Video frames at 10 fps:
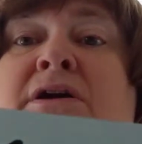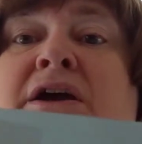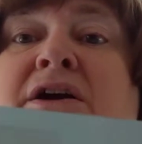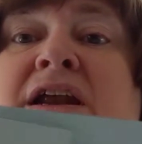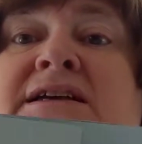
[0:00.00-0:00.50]

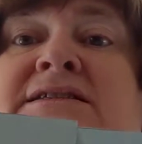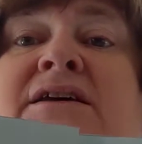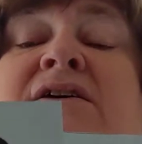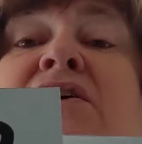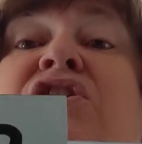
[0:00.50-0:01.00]
there it is,
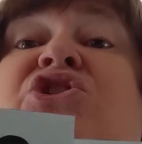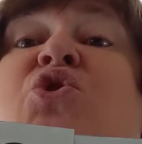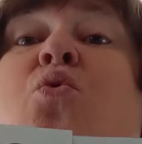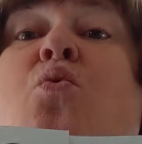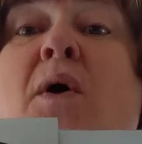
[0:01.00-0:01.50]

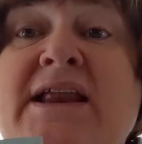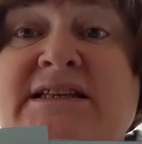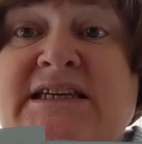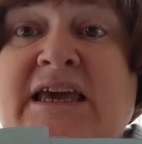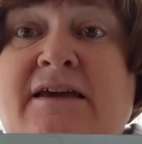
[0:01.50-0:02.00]

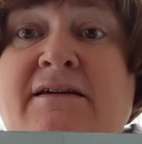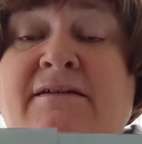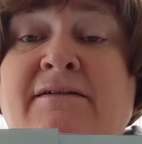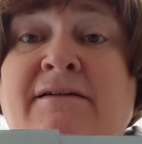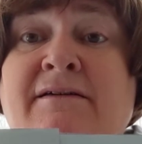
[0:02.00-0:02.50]
20.
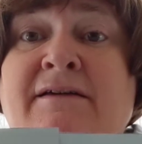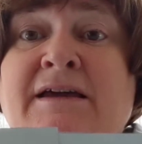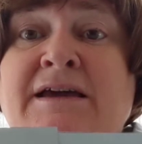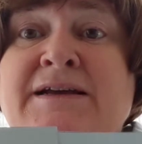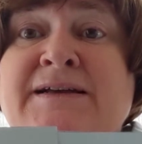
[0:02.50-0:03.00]

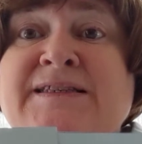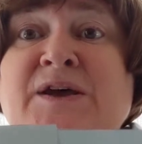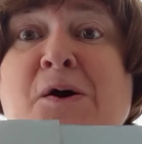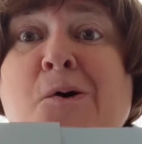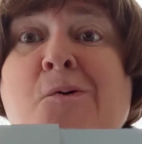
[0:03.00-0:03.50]

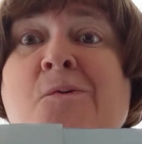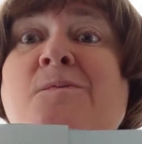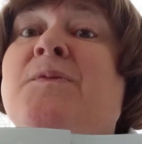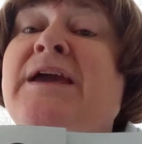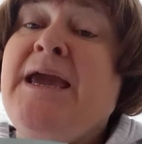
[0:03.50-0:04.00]
So
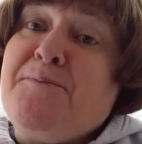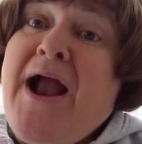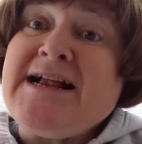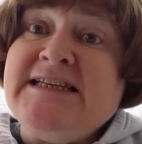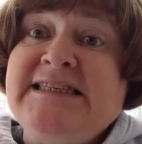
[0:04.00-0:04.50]
keep
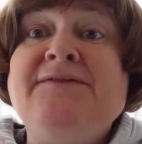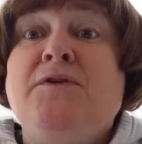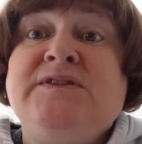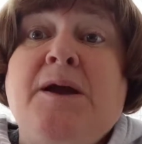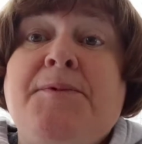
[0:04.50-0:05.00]
practicing
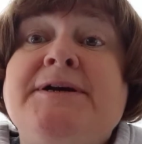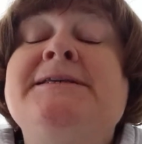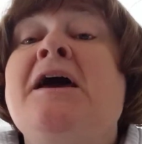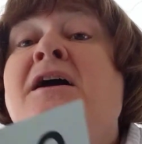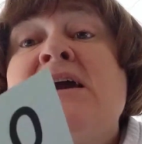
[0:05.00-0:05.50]
those
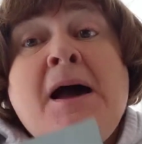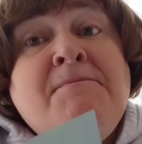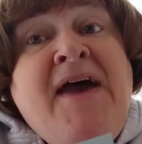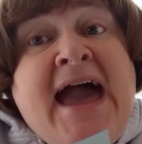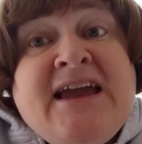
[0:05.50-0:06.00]
numbers.
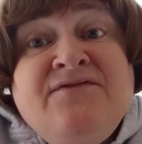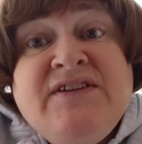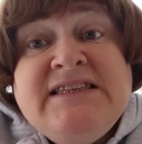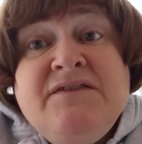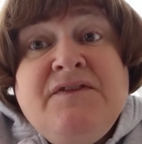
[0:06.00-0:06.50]
Come back and
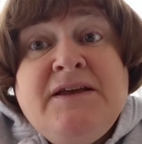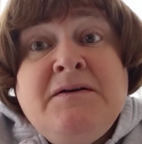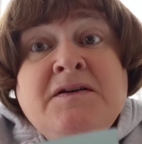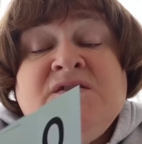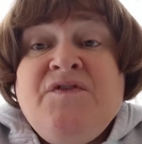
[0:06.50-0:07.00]
visit
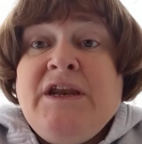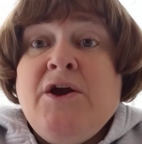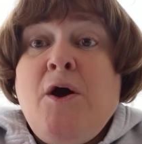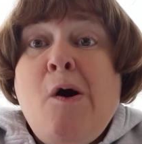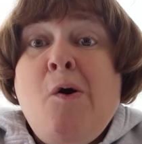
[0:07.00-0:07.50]
this
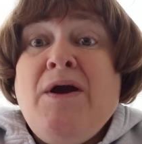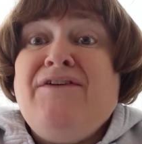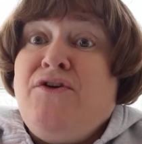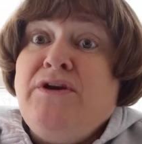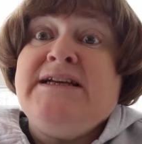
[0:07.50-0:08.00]
video
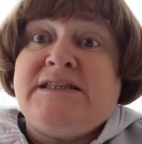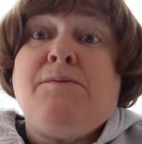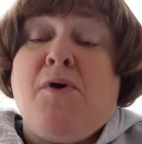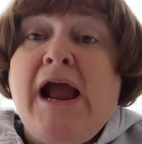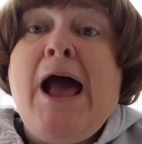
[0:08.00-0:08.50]
if you need
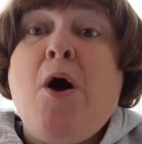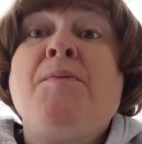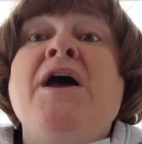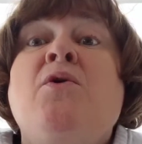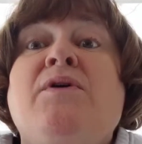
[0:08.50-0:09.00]
some more
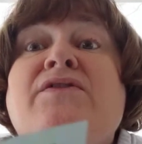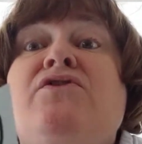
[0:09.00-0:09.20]
help with